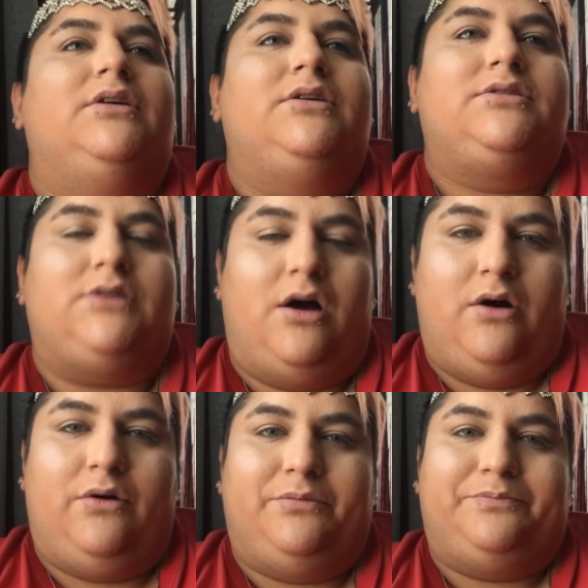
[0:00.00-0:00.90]

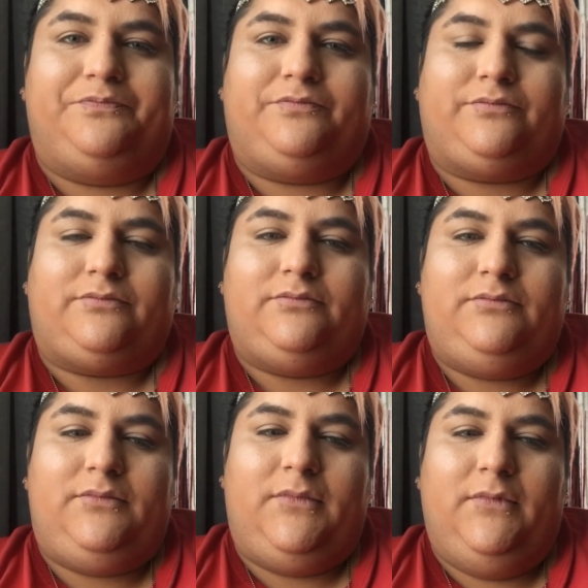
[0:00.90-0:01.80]
So
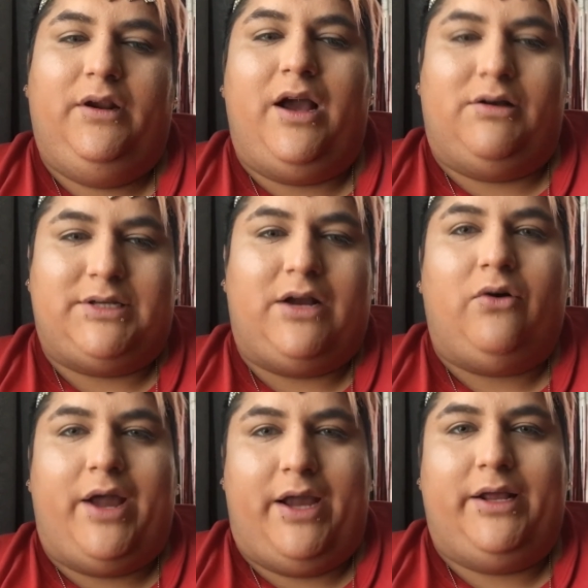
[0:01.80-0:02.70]
I was like,
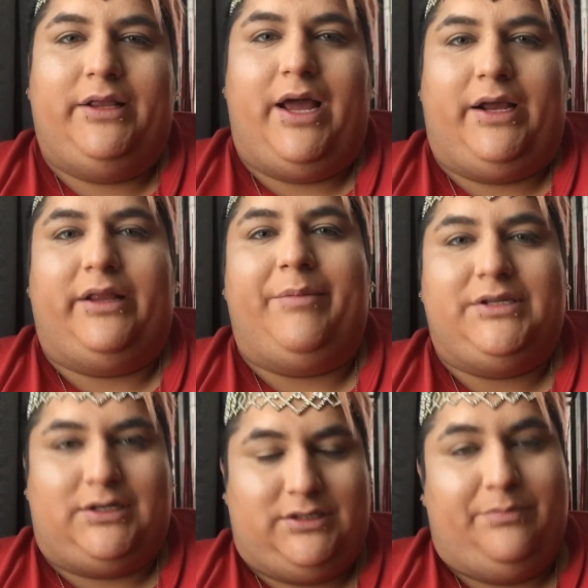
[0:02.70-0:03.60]
okay, like, let me
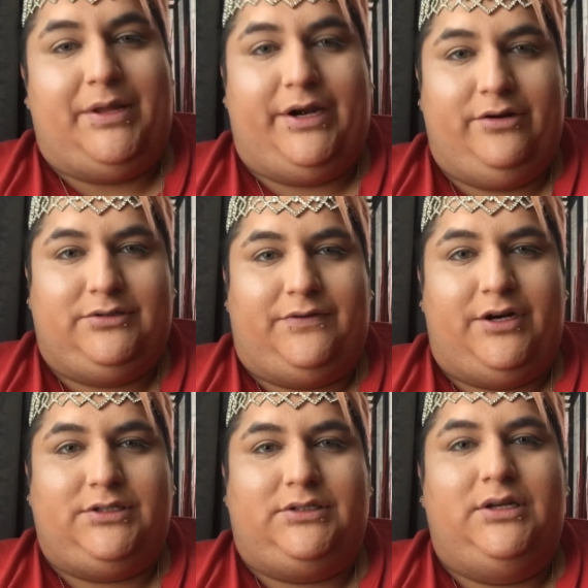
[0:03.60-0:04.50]
talk to the padrinos
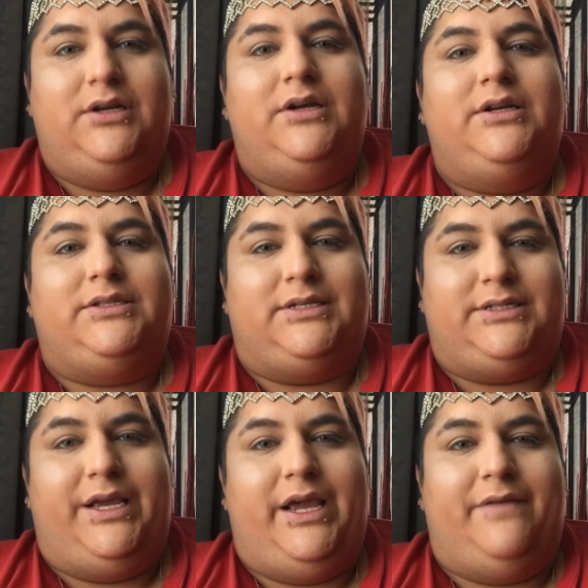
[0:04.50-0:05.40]
first to
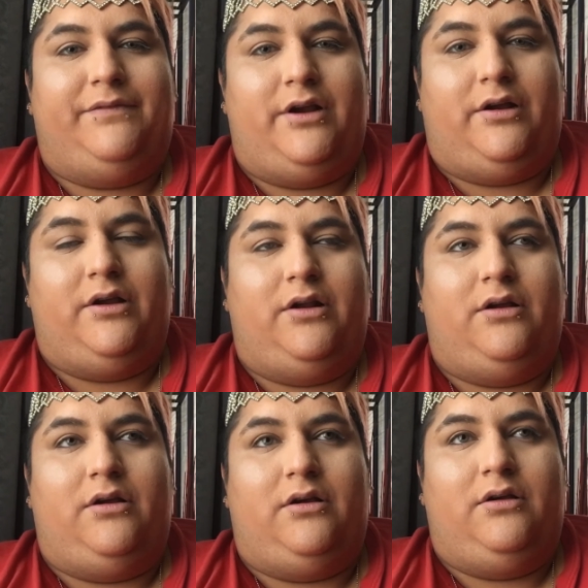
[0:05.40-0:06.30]
see if they're
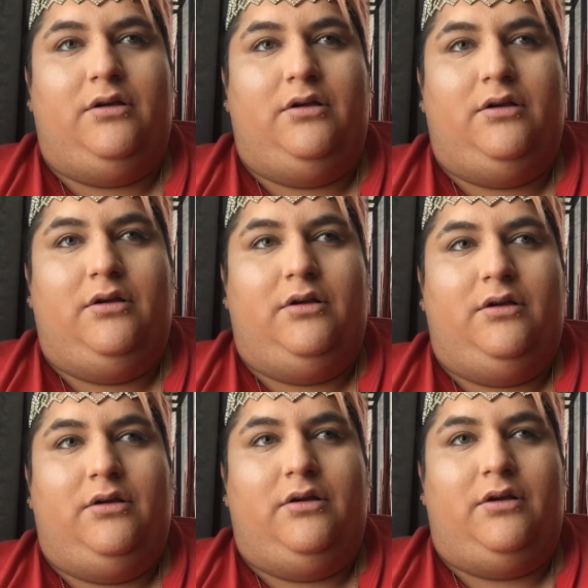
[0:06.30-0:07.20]
gonna,
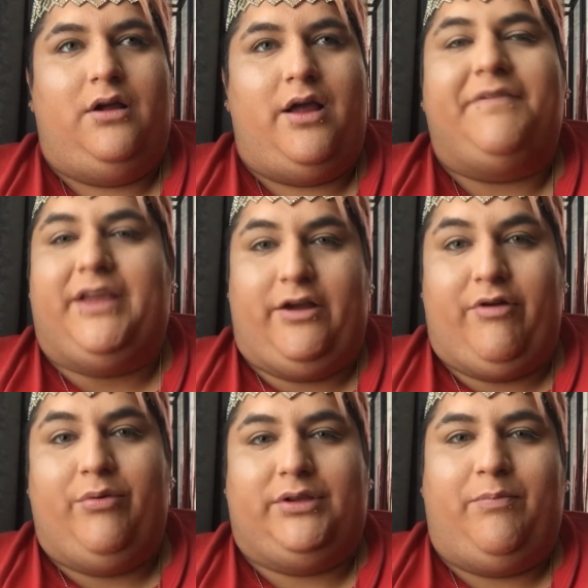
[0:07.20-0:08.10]
if they agree
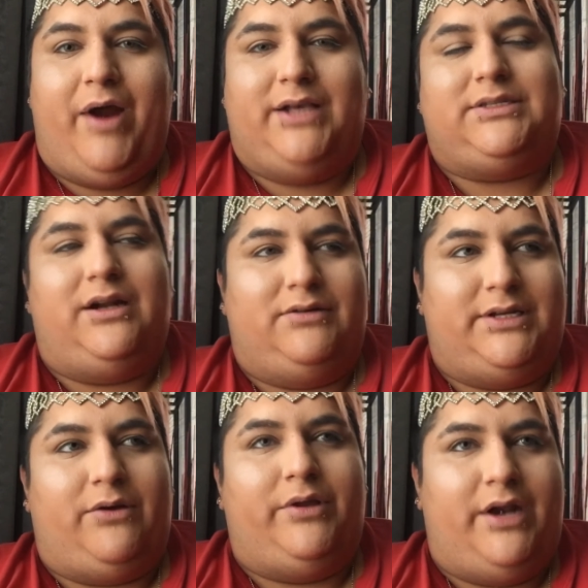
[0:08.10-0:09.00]
with the price. And I was
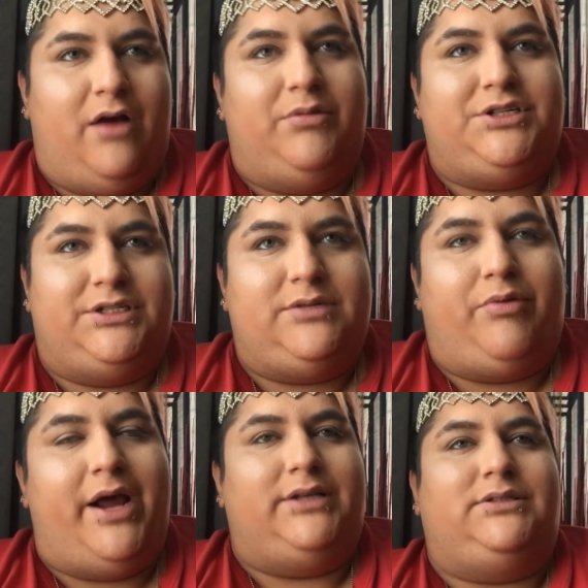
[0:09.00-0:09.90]
like, well, then how much is the
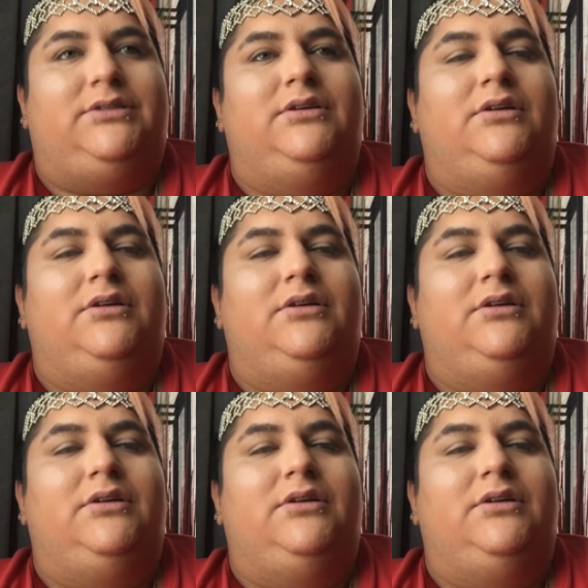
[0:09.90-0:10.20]
price?